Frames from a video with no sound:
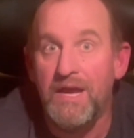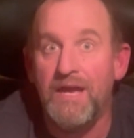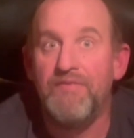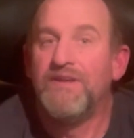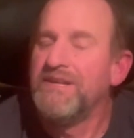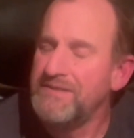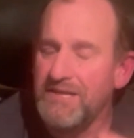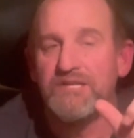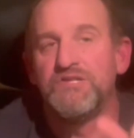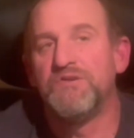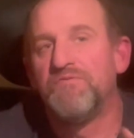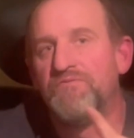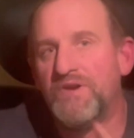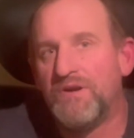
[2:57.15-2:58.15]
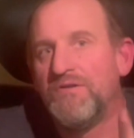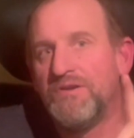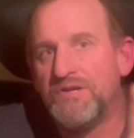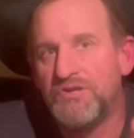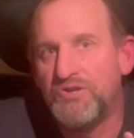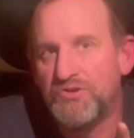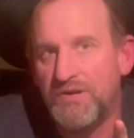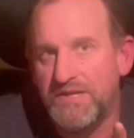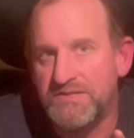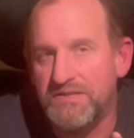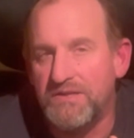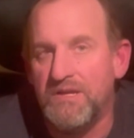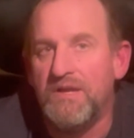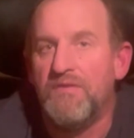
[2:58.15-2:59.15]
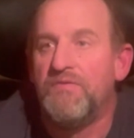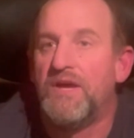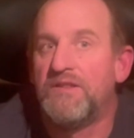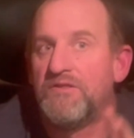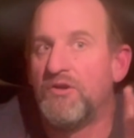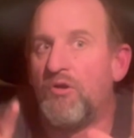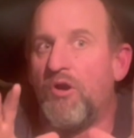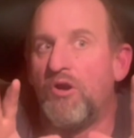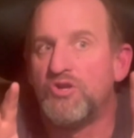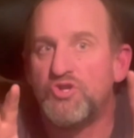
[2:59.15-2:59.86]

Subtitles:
That's actually very interesting that there are